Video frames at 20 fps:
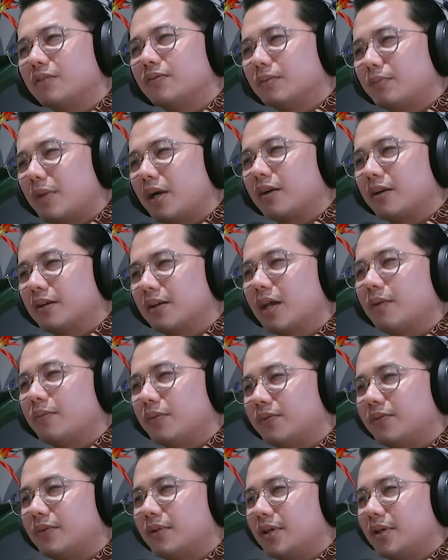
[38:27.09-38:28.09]
of a market cap
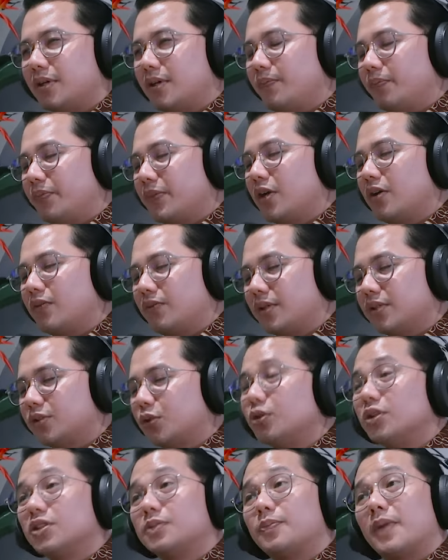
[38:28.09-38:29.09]
of a
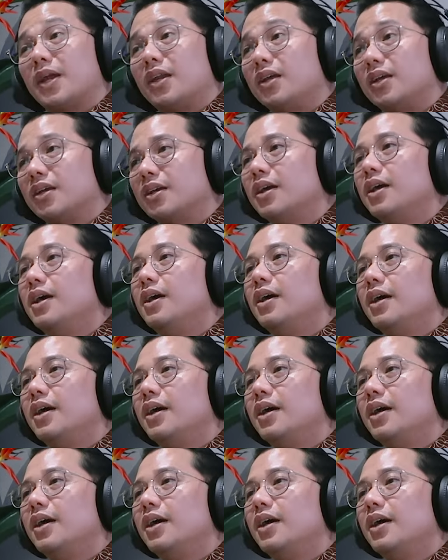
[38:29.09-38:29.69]
total spending,